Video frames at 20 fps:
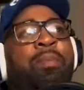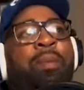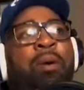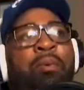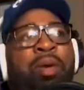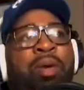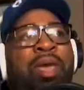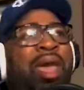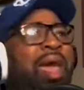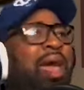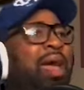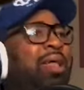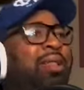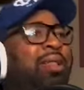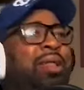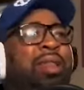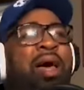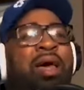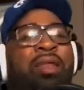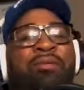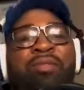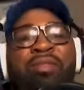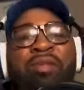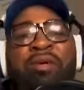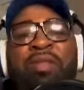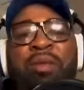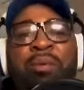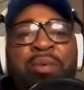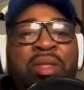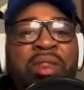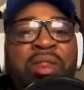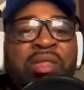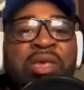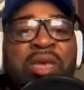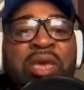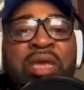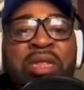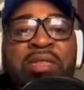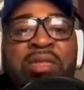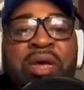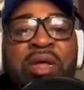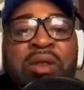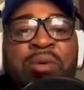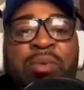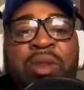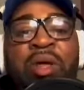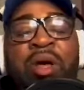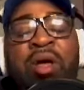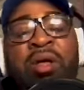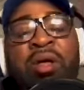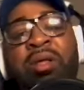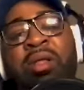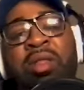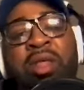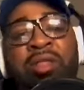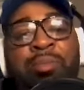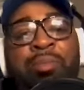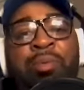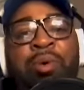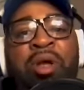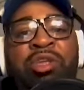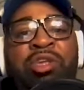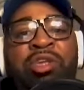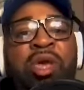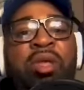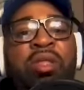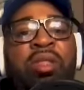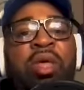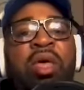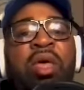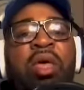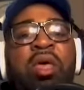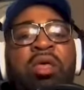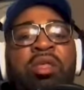but we had a lot of stuff that we needed to get done with another project.